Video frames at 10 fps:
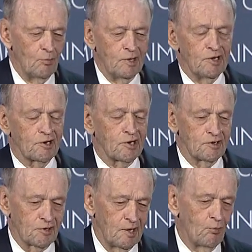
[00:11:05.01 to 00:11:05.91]
with the
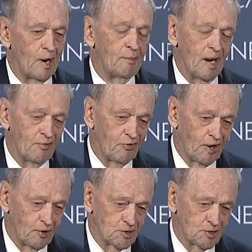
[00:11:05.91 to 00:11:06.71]
country where my father